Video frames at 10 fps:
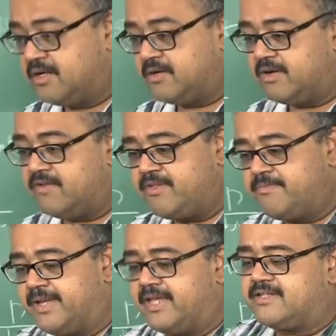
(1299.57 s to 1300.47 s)
One of the
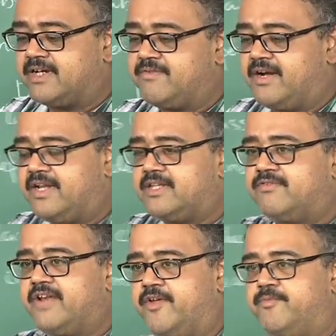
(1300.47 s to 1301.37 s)
biggest advantage of
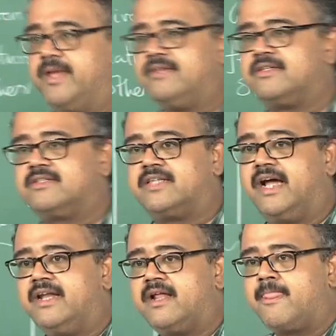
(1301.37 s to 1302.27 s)
naive Bayes is
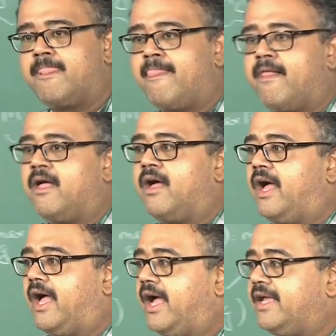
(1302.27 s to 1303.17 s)
that
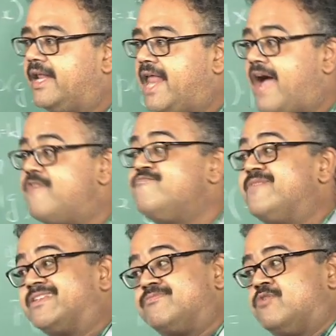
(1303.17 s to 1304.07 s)
I can have
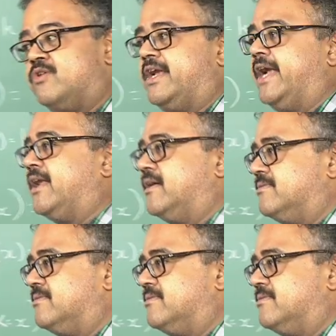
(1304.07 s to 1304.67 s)
mixed mode data,